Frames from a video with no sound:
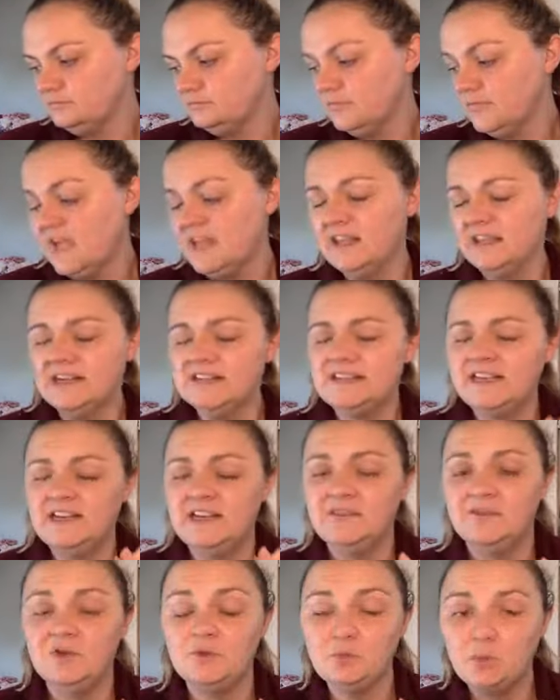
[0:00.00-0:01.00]
And like I said,
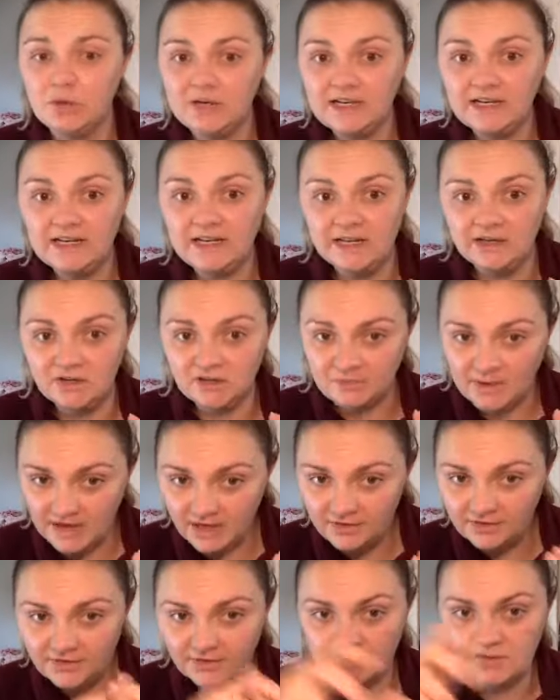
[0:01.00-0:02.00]
if you put it in your
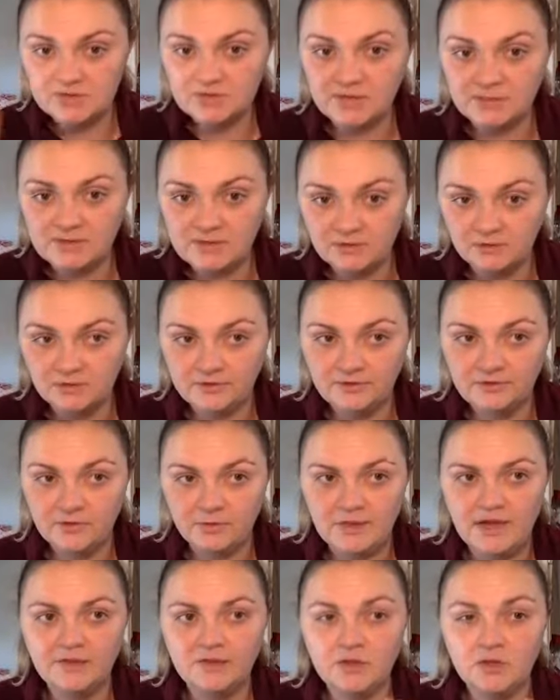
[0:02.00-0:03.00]
mouth and swipe the roof of your
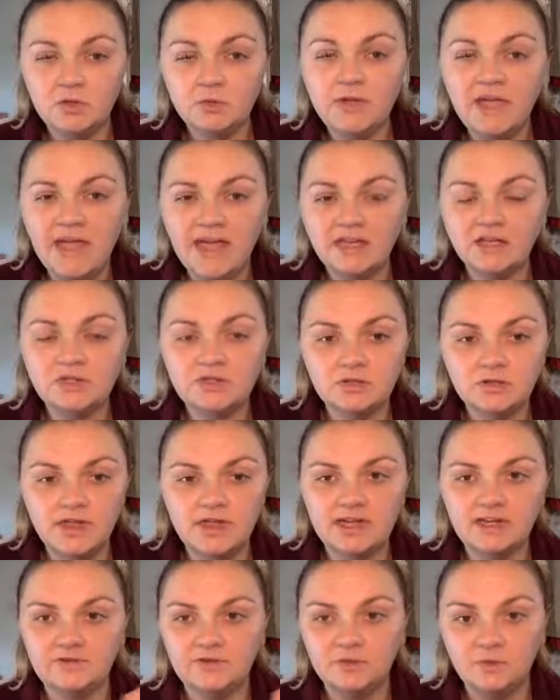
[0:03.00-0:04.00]
mouth, you can do
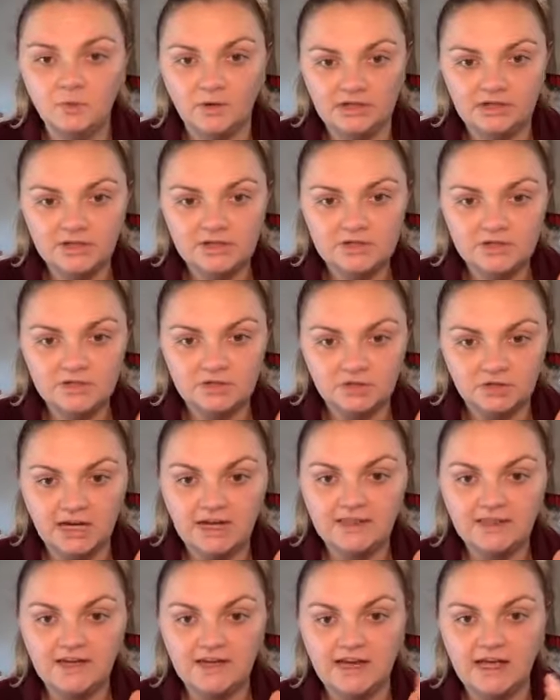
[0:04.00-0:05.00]
that if you wanted to try
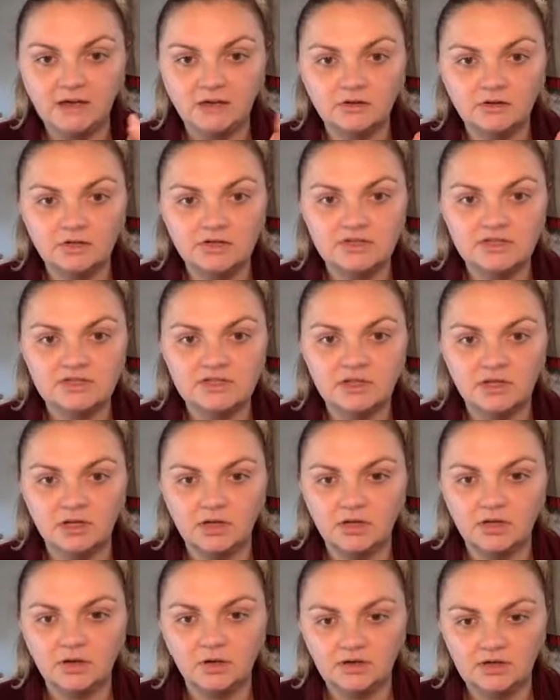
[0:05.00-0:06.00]
that out, because the
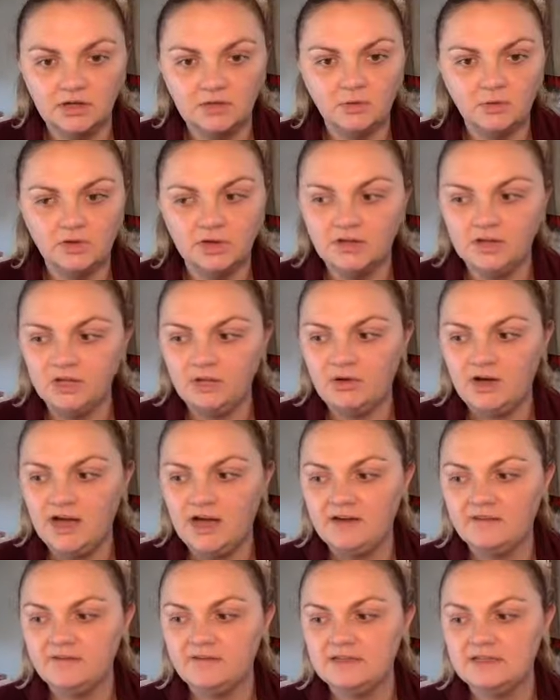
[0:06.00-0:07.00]
coconut that you
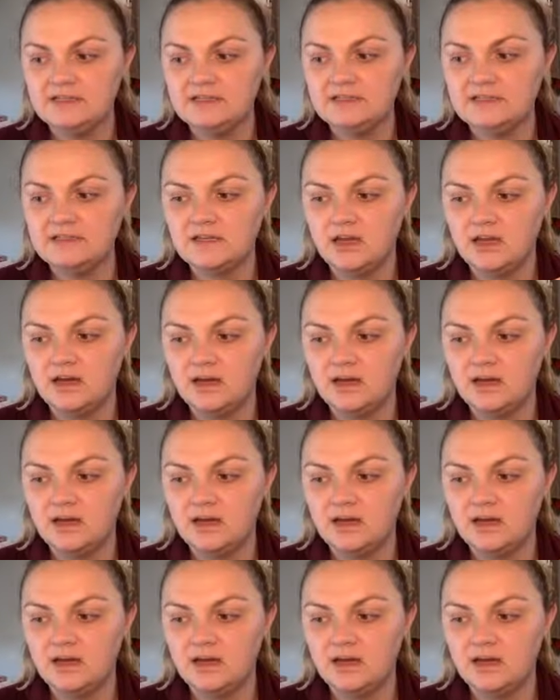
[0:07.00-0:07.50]
have is,